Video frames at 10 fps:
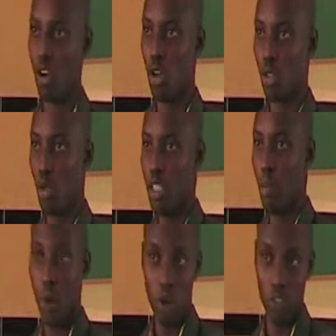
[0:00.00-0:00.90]
control the
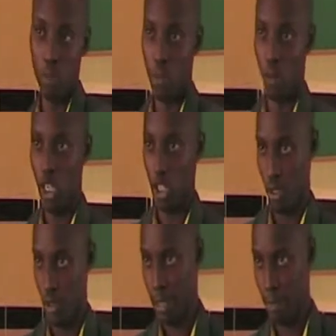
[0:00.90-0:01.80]
bulk of the population.
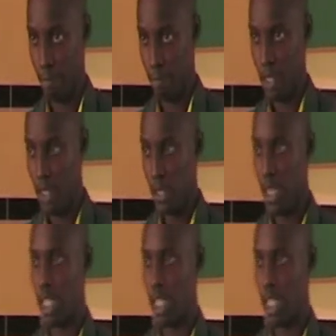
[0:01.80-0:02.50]
So